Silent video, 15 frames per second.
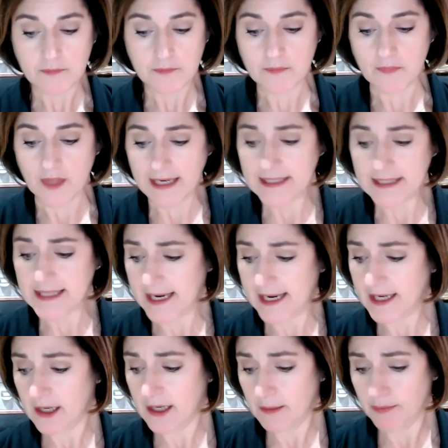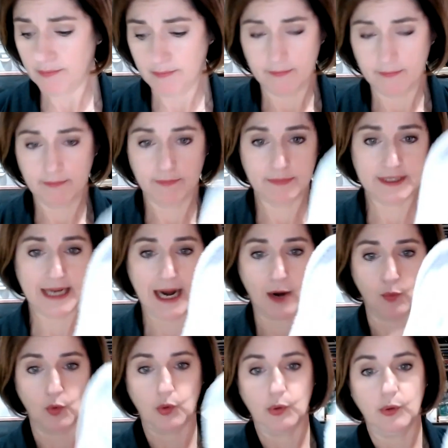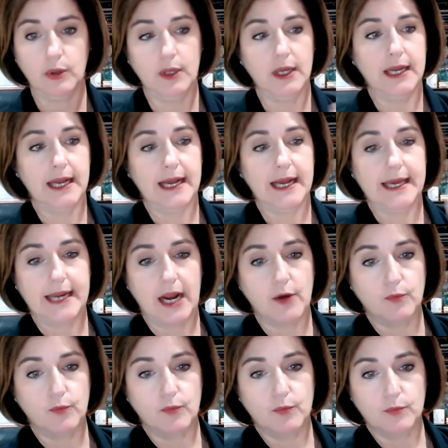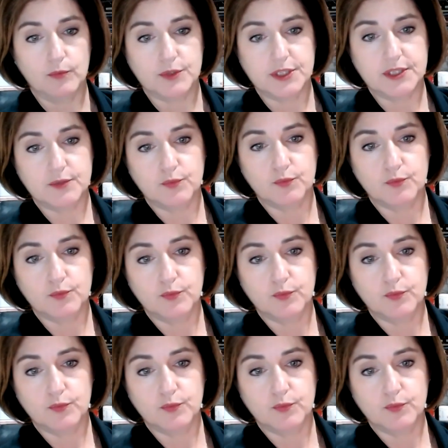I take a towel and I just really